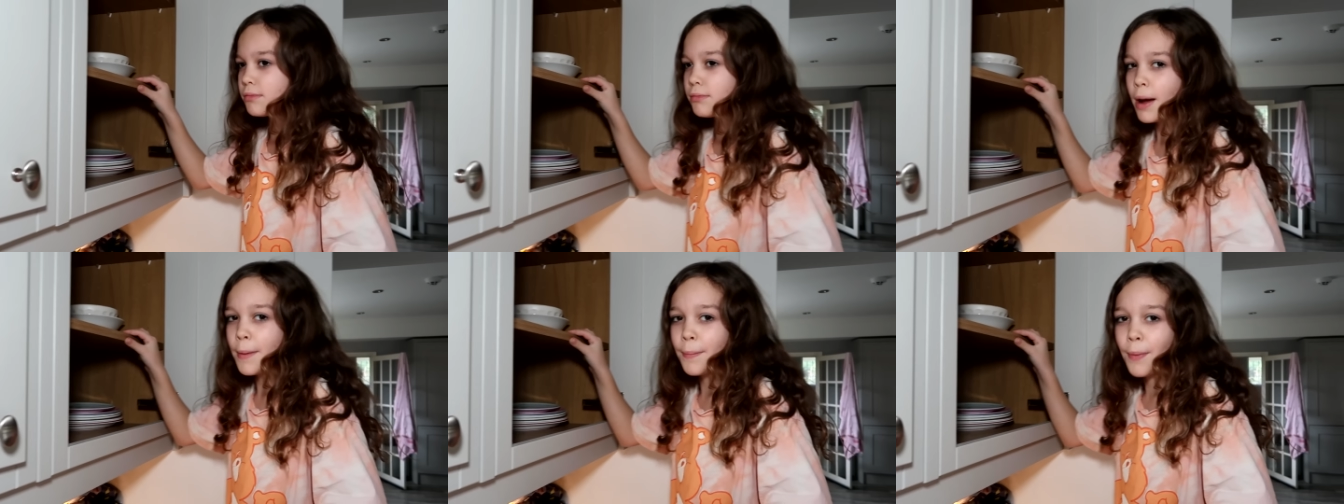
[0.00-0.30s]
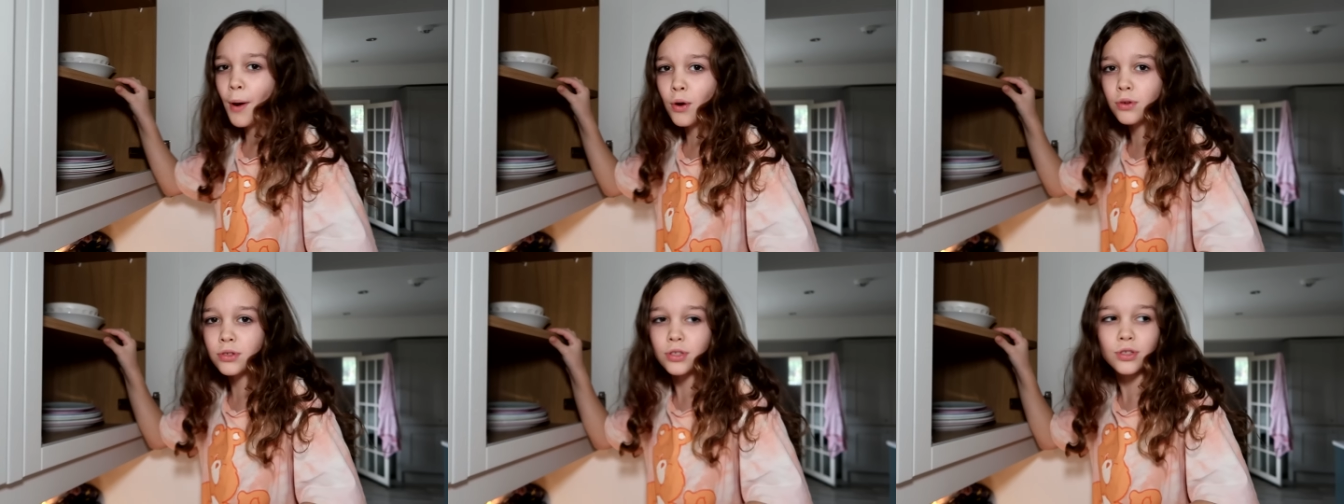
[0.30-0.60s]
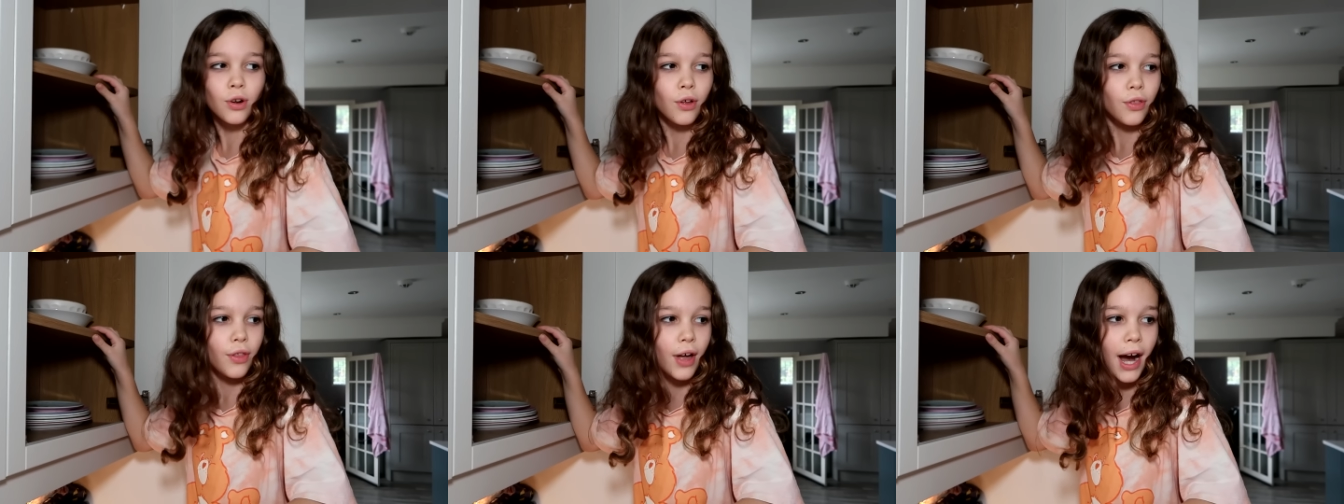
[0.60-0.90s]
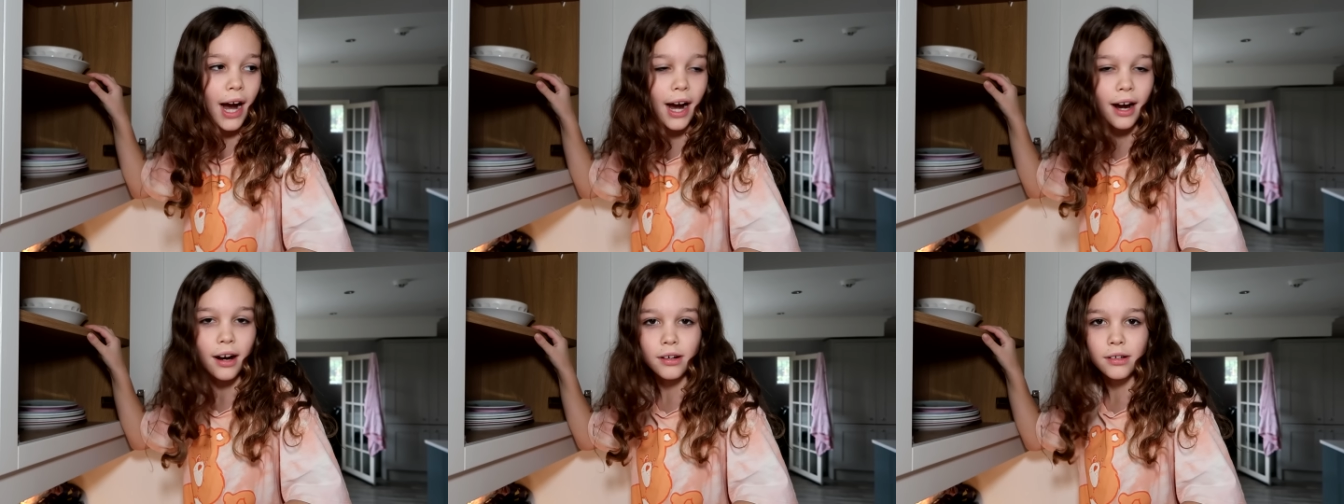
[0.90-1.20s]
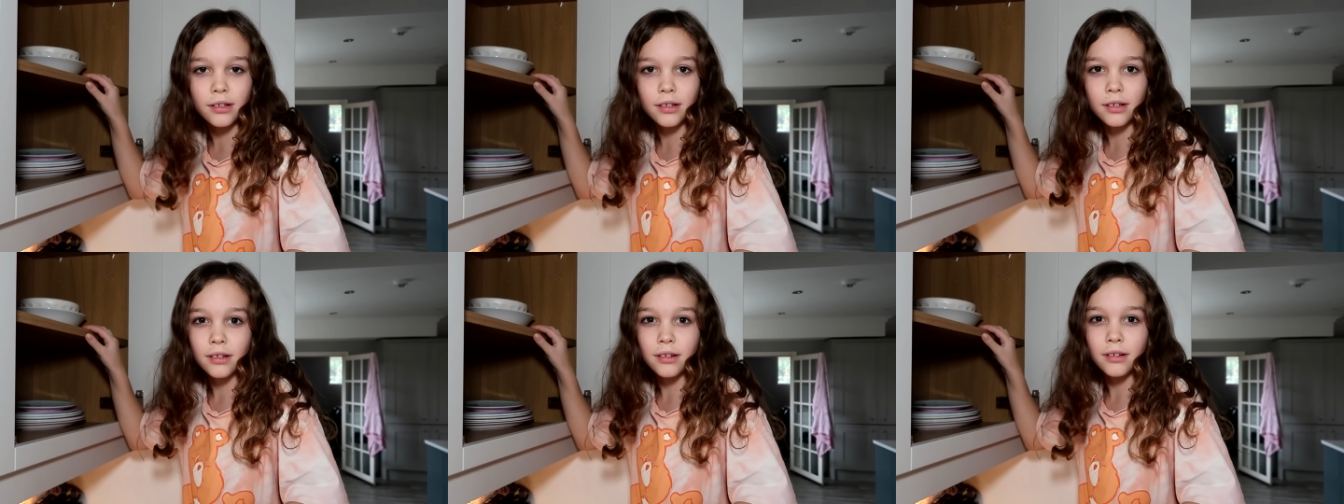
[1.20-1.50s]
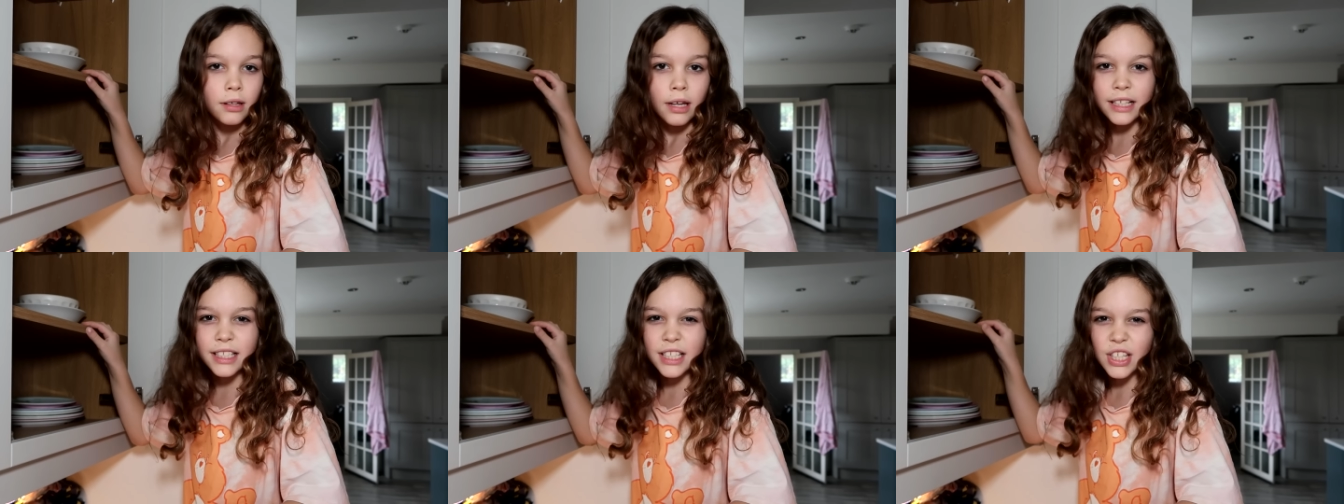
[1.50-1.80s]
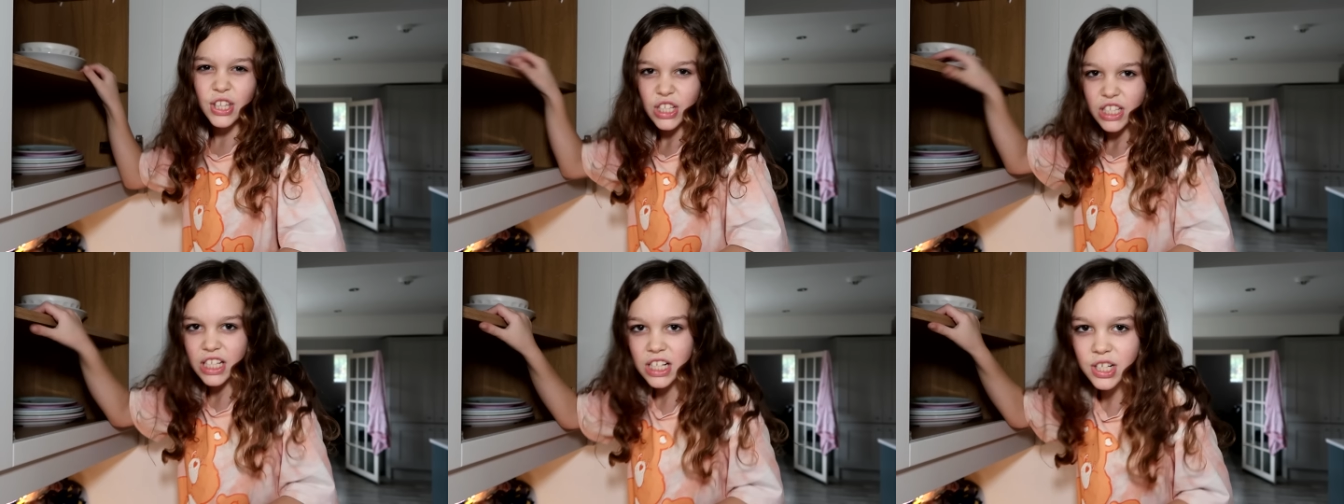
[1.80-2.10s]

My bowl's not there. It's in the